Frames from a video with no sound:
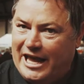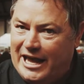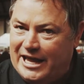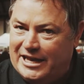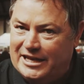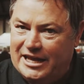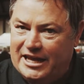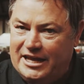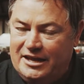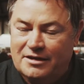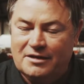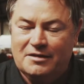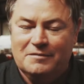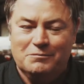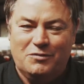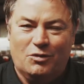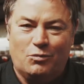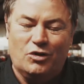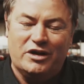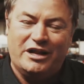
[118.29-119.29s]
handy,
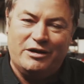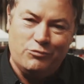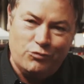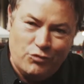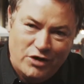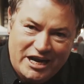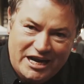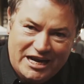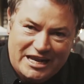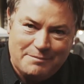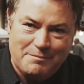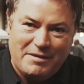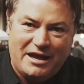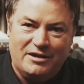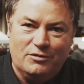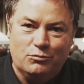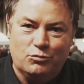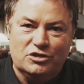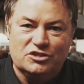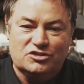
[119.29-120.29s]
but what they really
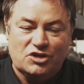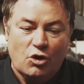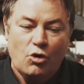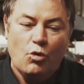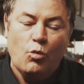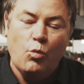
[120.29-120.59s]
meant was,